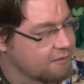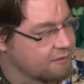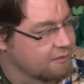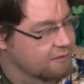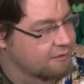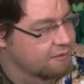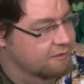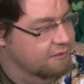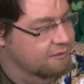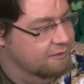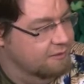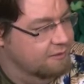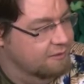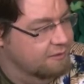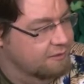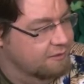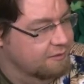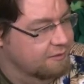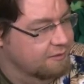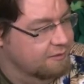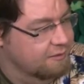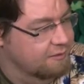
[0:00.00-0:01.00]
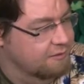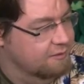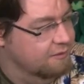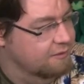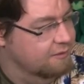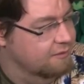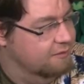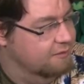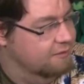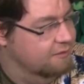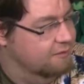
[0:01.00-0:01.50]

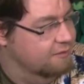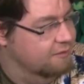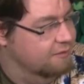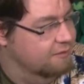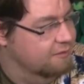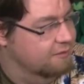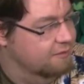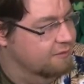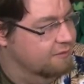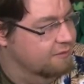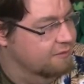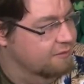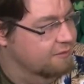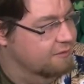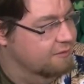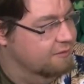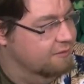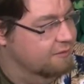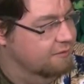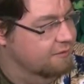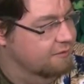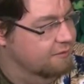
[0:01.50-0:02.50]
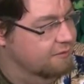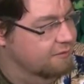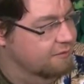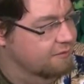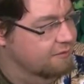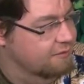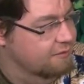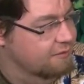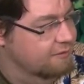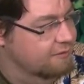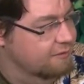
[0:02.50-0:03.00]

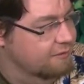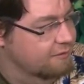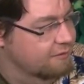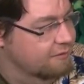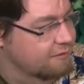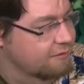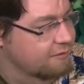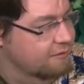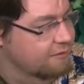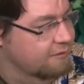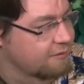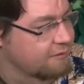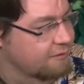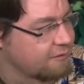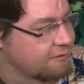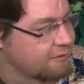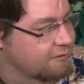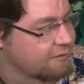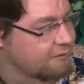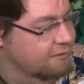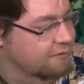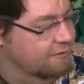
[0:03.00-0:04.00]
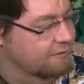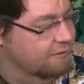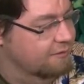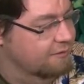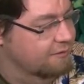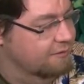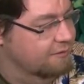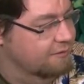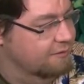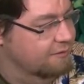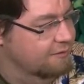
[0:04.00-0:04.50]

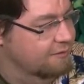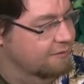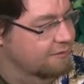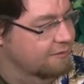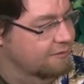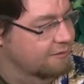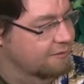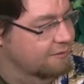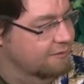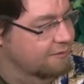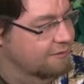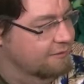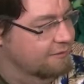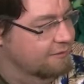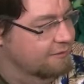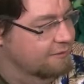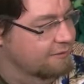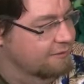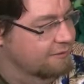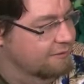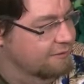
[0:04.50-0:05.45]
No words are spoken by the person on screen.